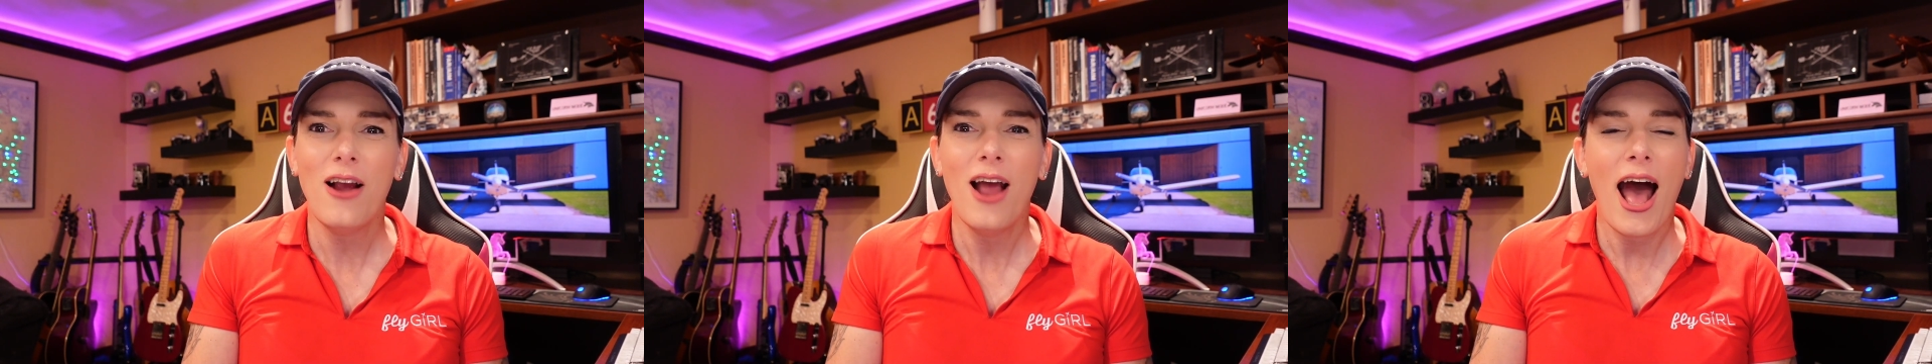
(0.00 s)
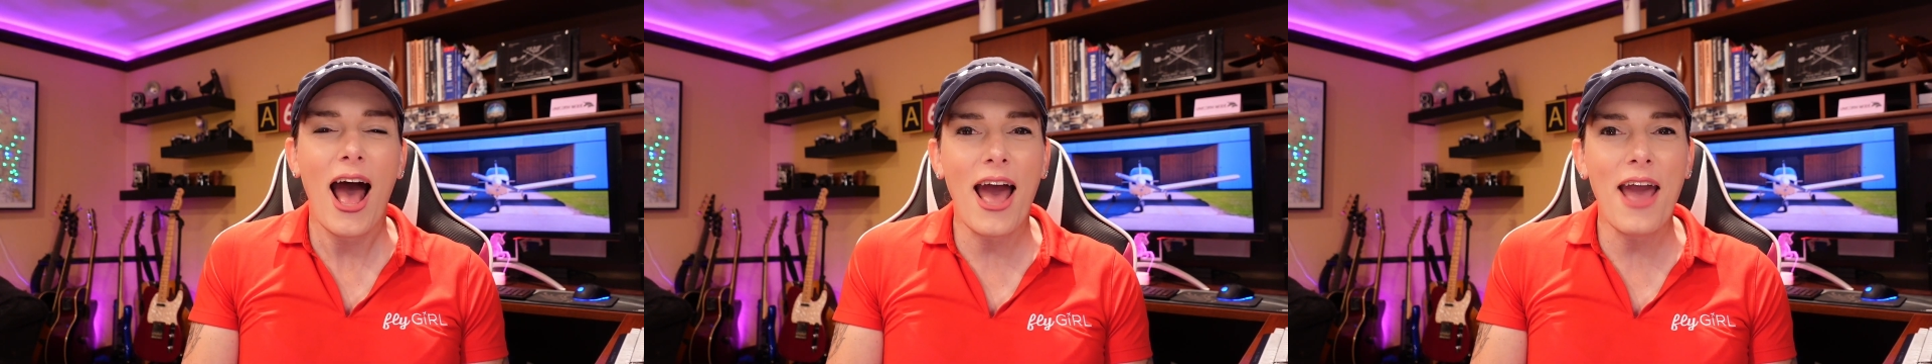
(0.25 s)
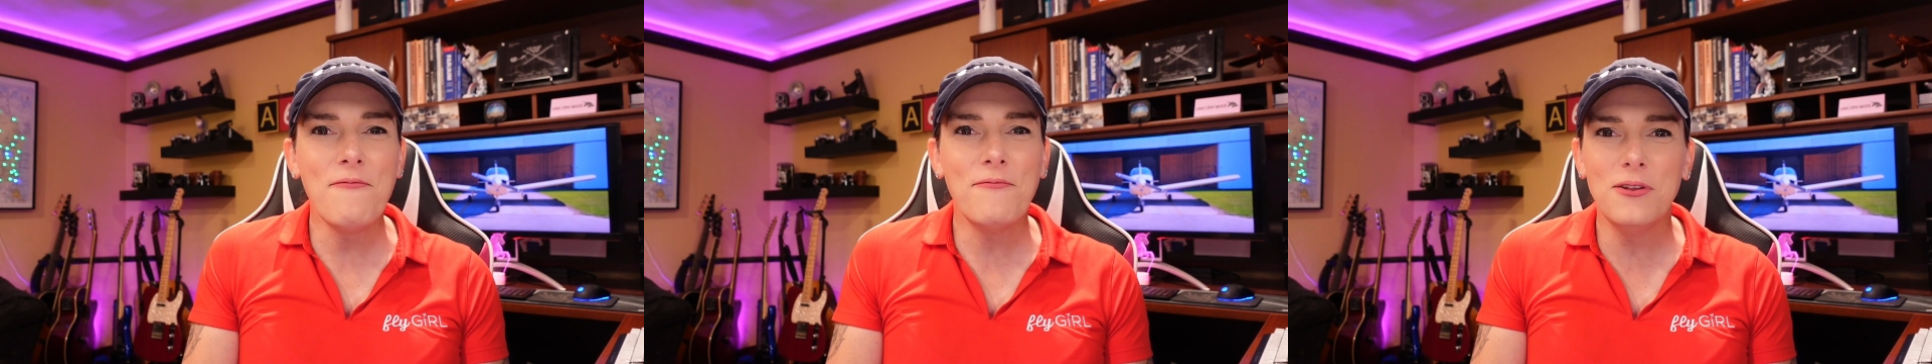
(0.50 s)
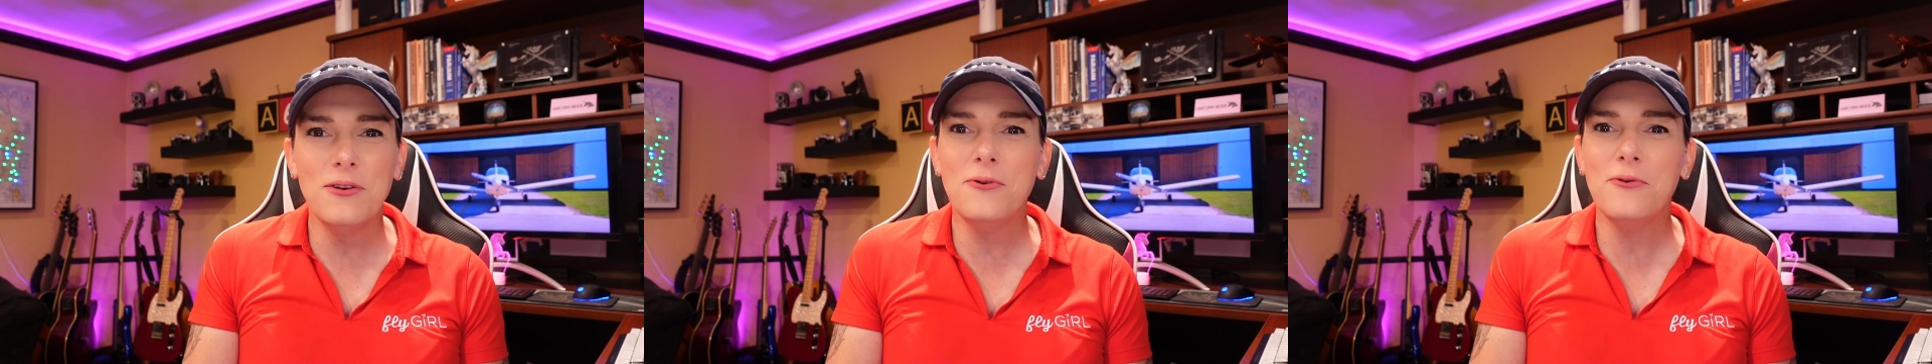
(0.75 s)
I
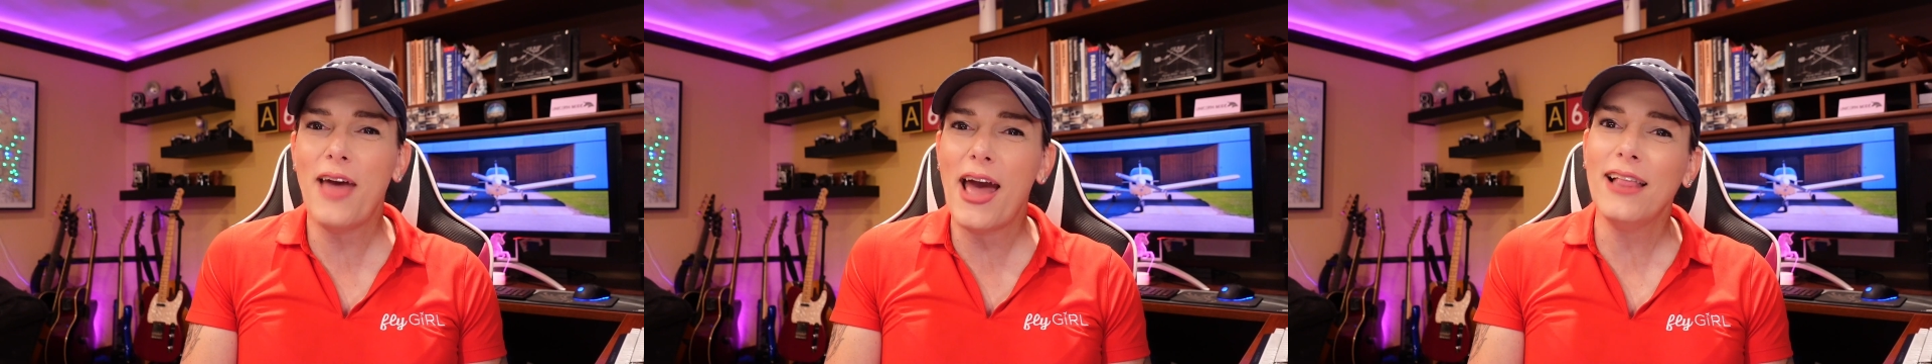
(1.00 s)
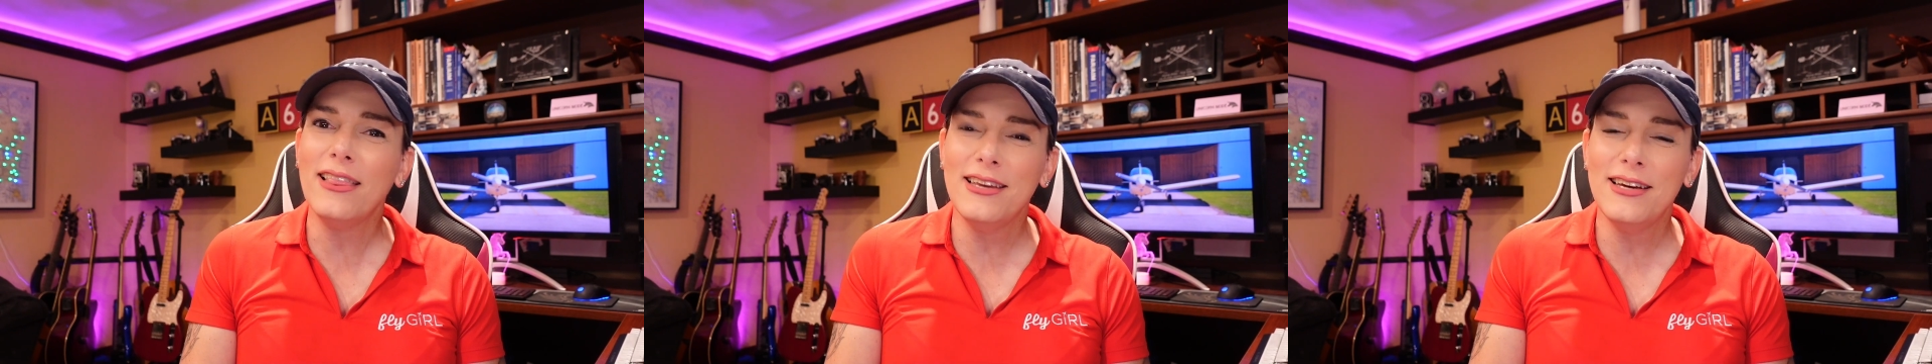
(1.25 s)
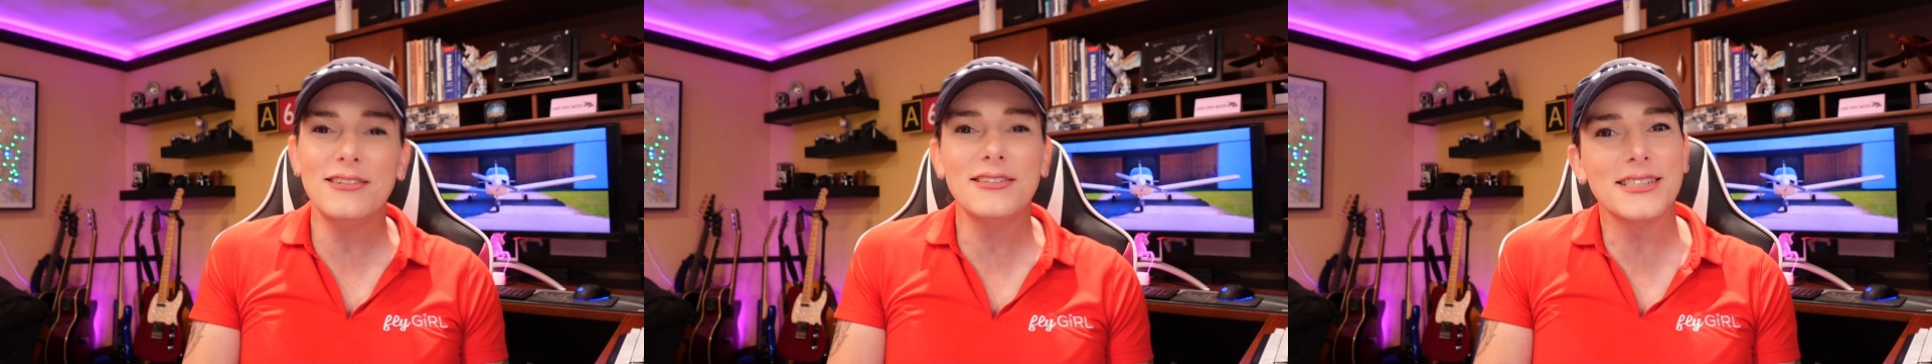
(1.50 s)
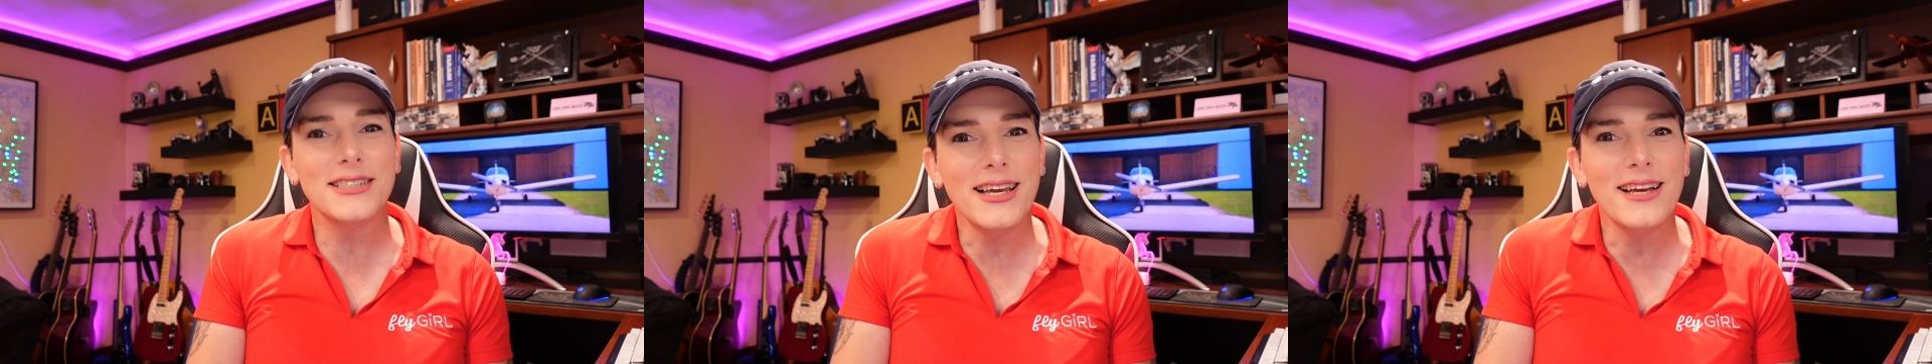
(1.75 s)
flew that little
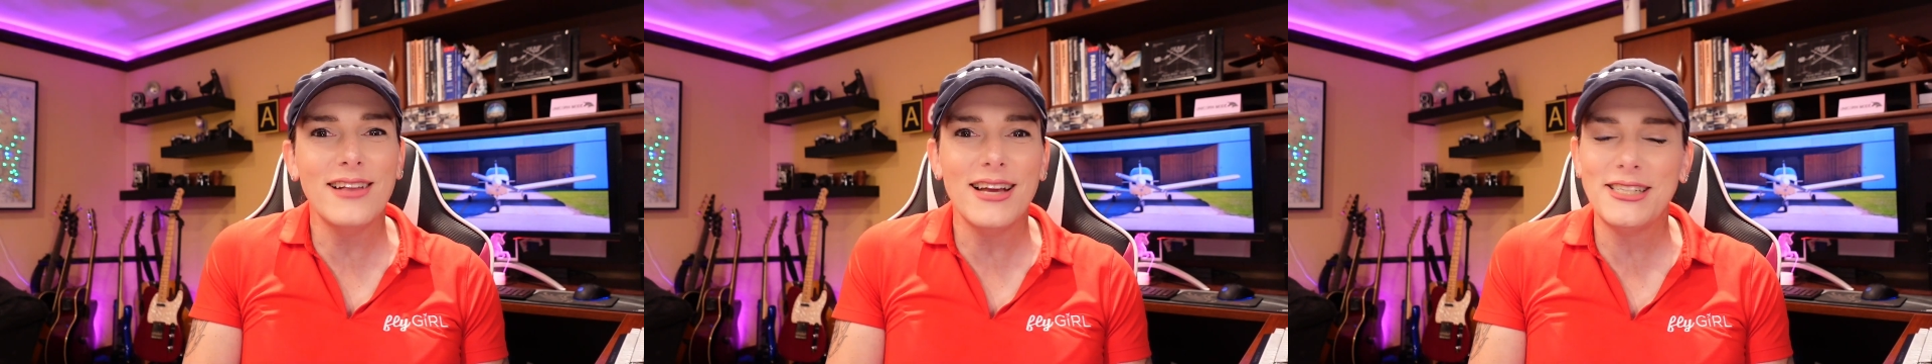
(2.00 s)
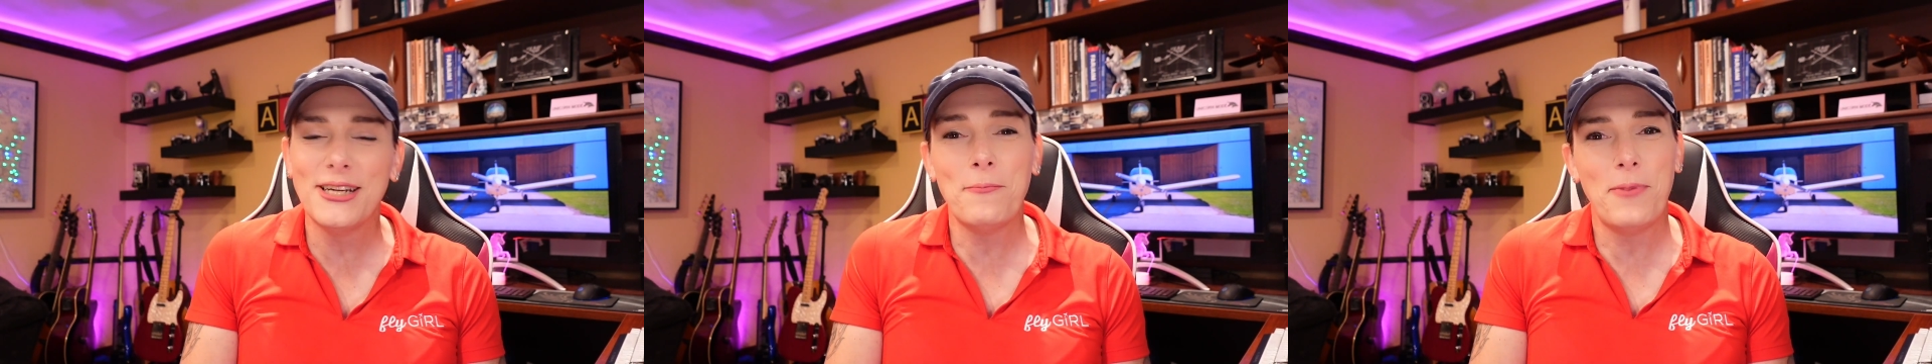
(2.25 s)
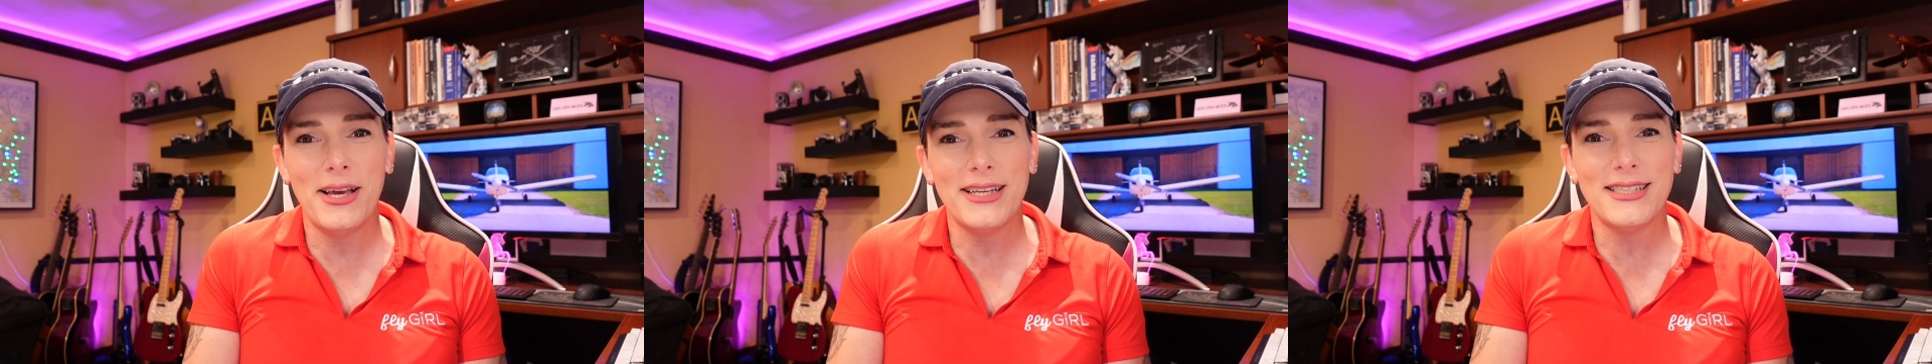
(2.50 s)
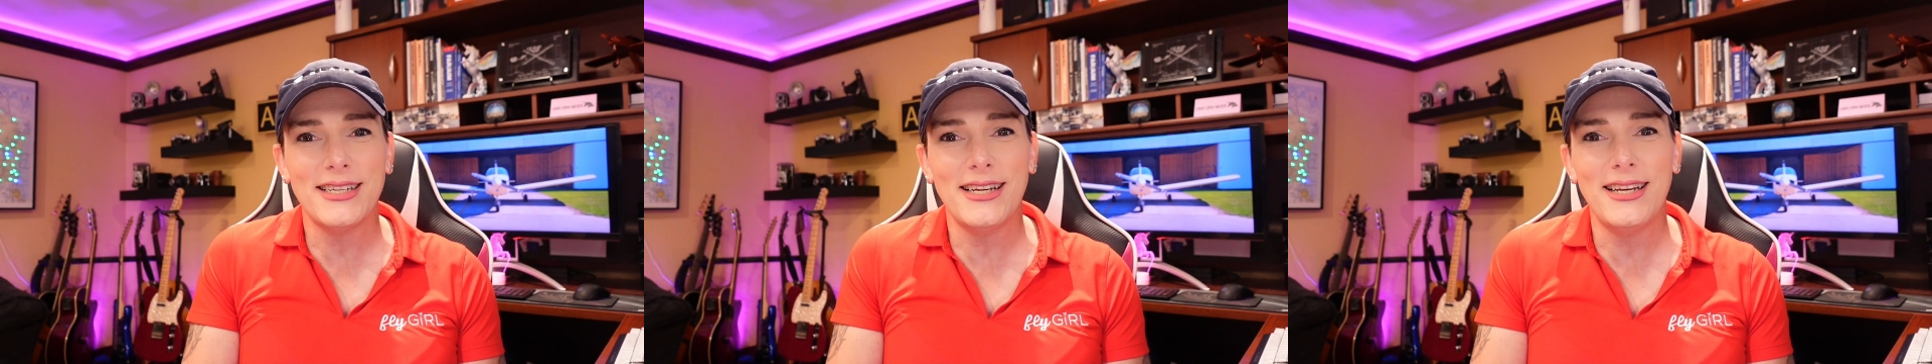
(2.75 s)
single-engine
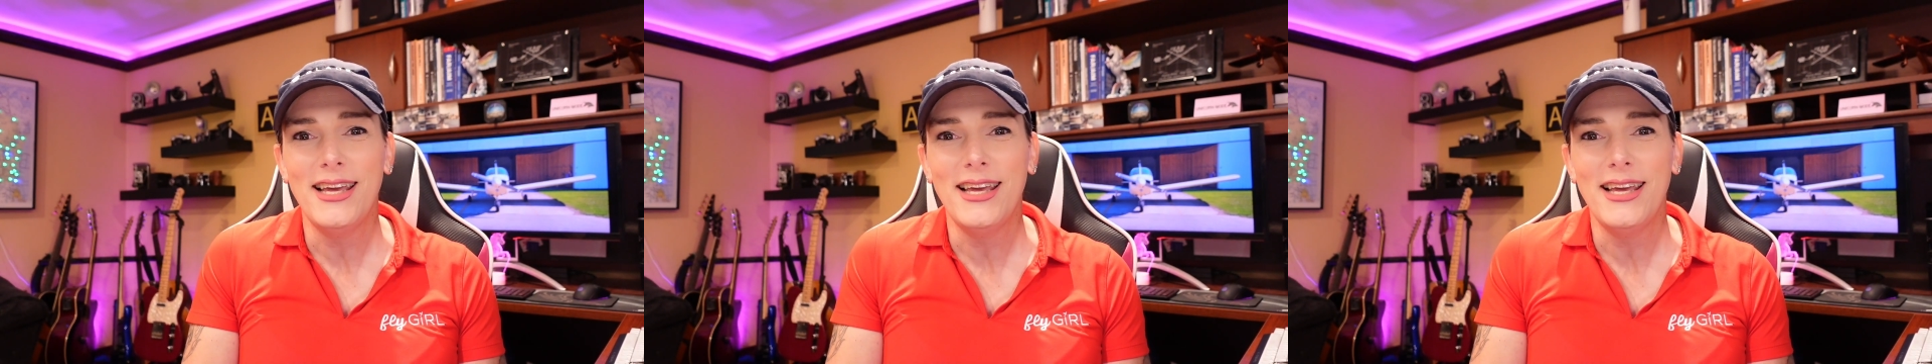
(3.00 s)
piston